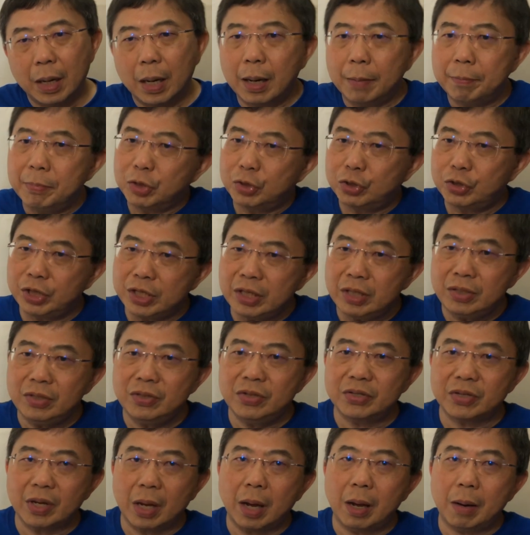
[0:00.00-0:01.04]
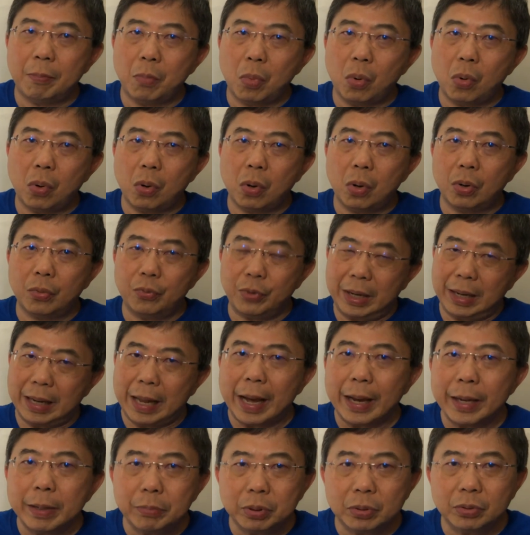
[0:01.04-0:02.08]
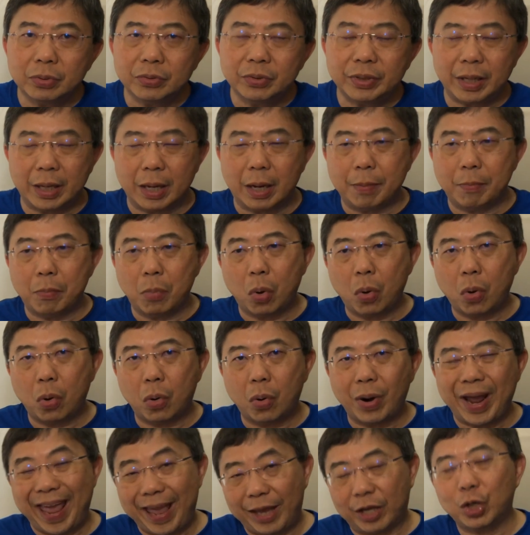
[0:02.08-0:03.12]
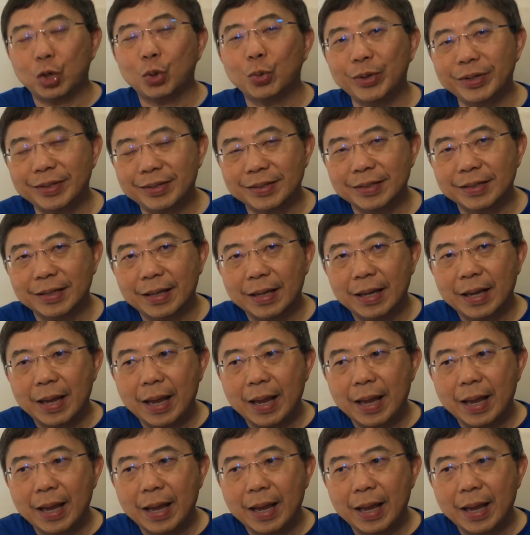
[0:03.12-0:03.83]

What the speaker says: Machines are more reliable, they are more accurate,